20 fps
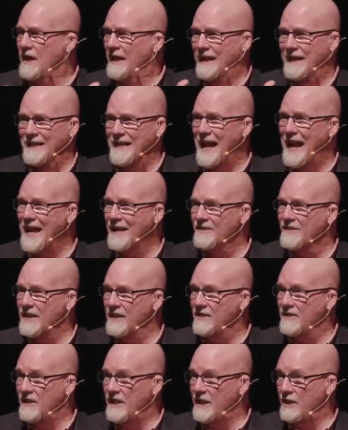In Acts
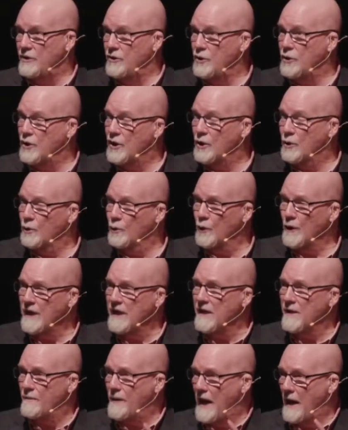18, you can read
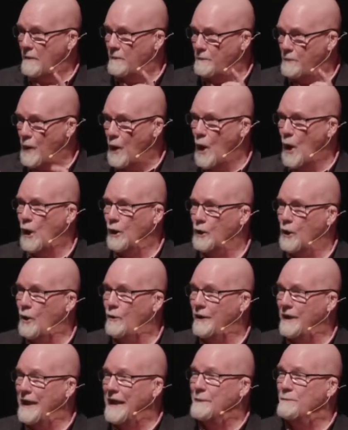about Paul
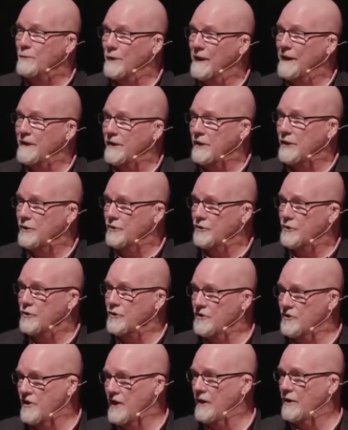going and planting a
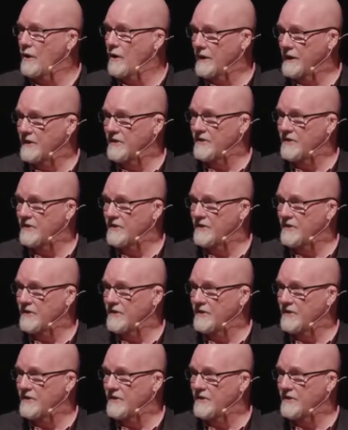church there on his